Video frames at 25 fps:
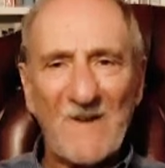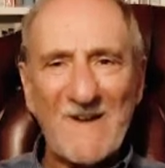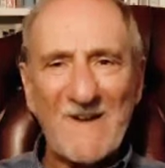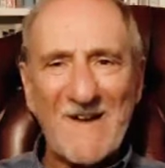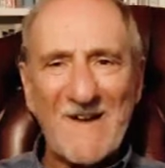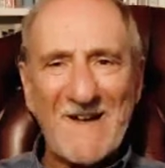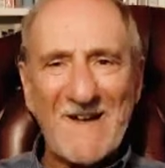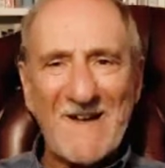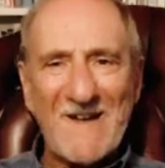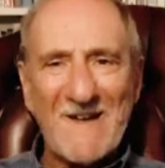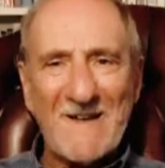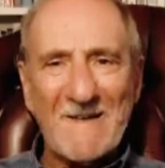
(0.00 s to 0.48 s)

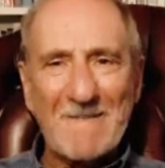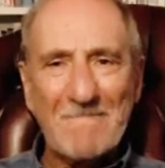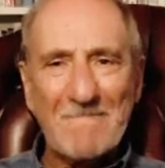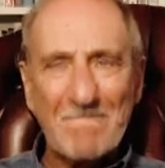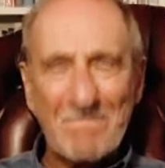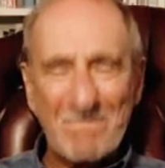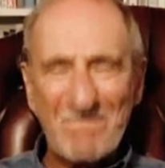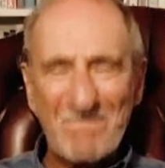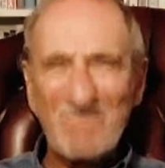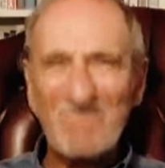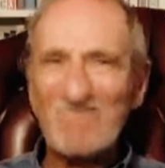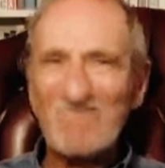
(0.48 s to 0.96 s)

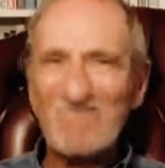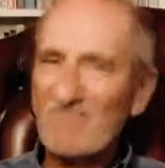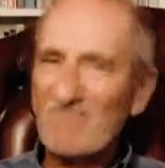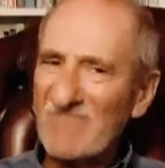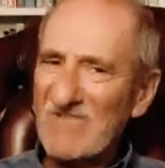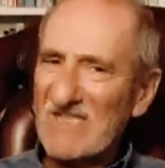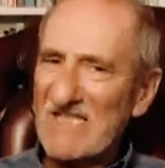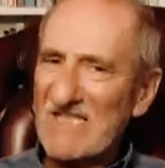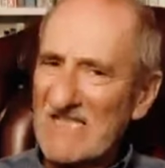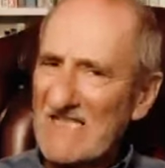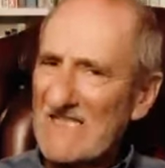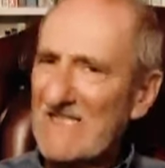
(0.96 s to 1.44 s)

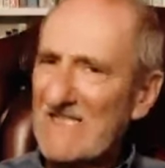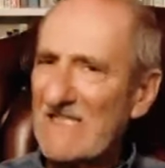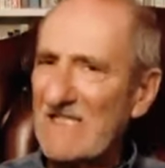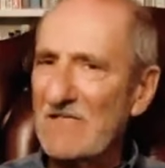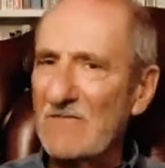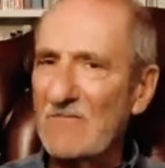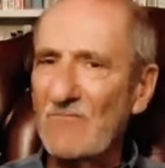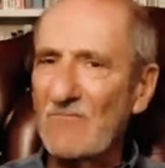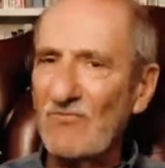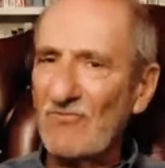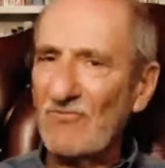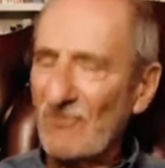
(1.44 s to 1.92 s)
You
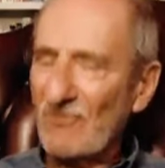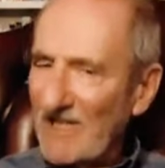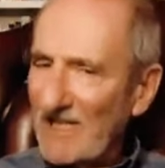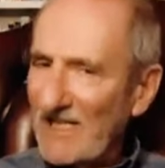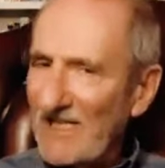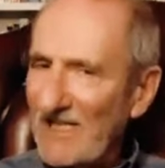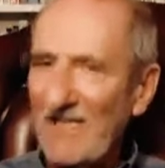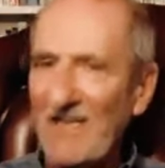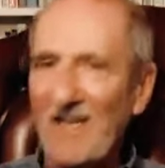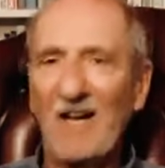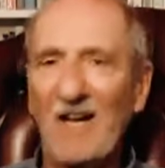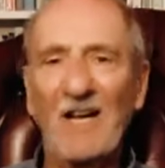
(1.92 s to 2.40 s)
know,
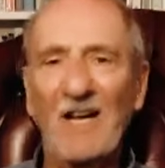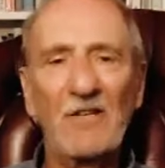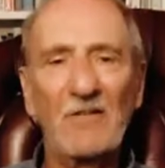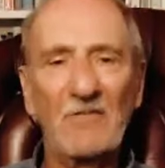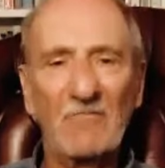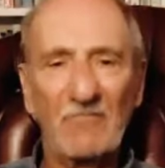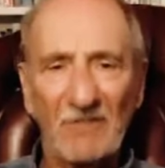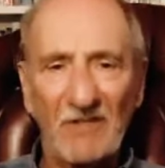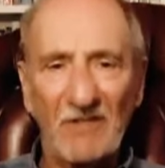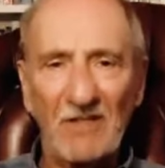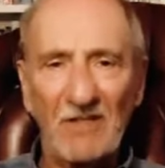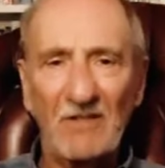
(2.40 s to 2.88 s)
pretty kind
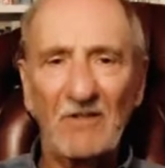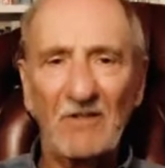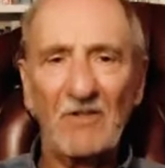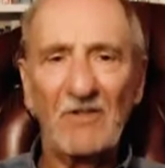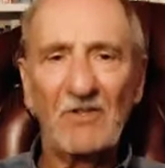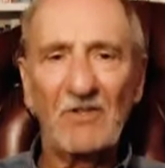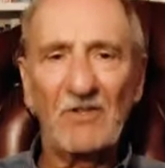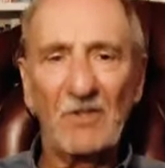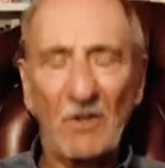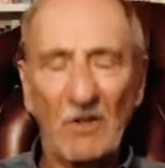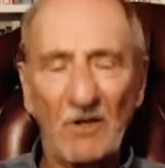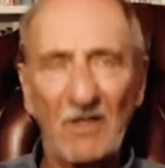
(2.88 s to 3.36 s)
of real and
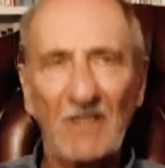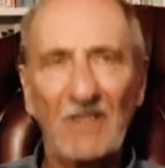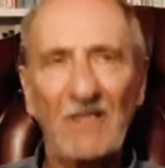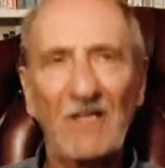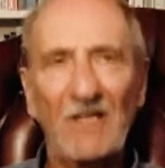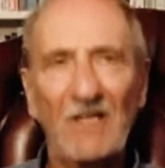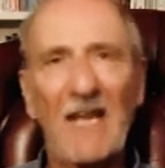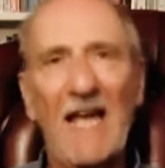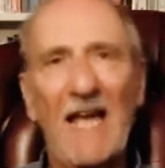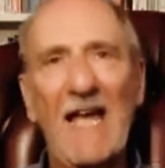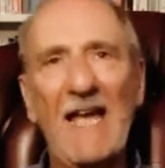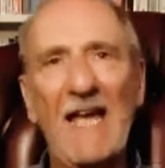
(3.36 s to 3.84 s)

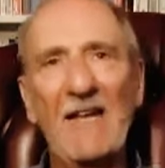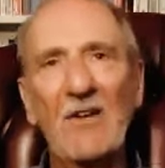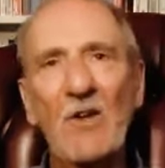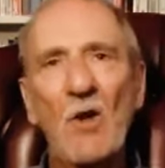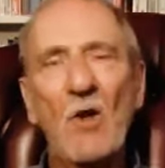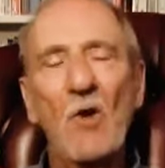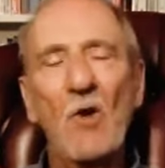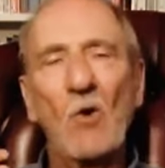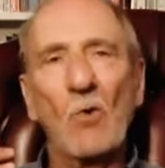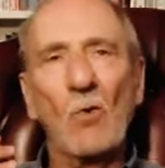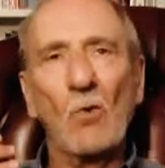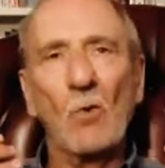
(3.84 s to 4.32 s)
solid. And
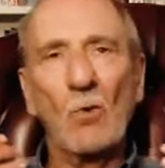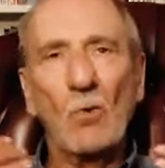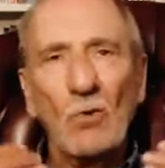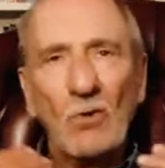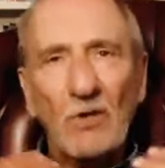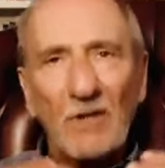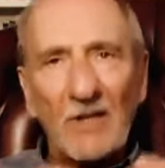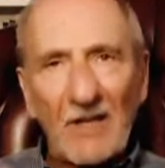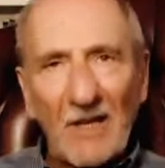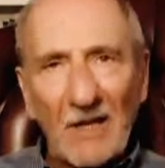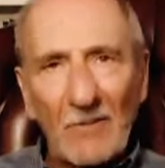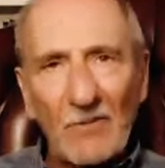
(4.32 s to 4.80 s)
all
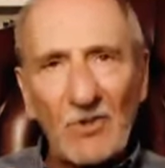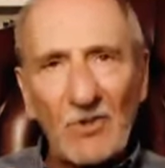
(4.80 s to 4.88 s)
that I